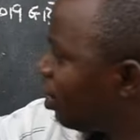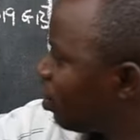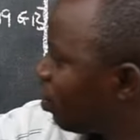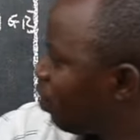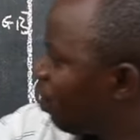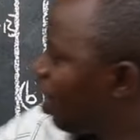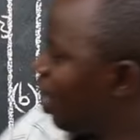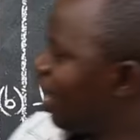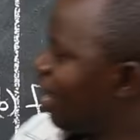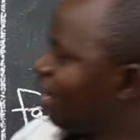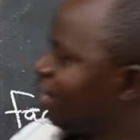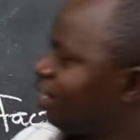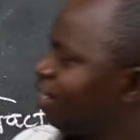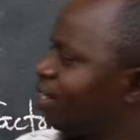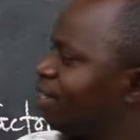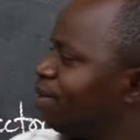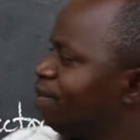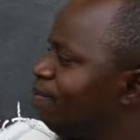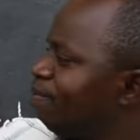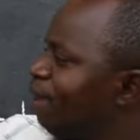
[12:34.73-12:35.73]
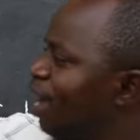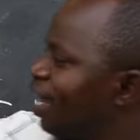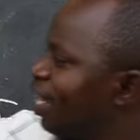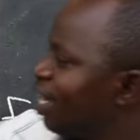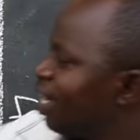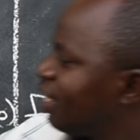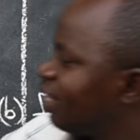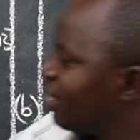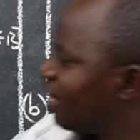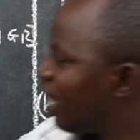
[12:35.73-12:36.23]
squared
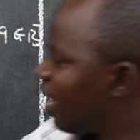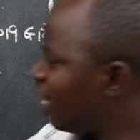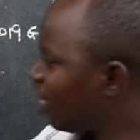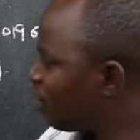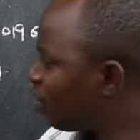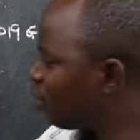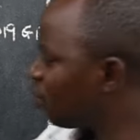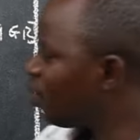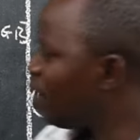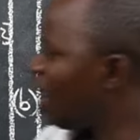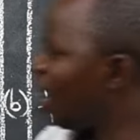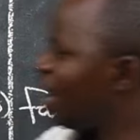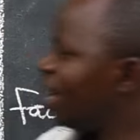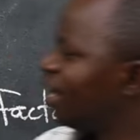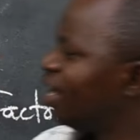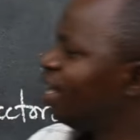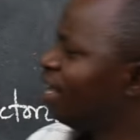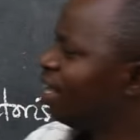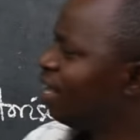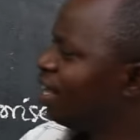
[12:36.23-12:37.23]
minus xy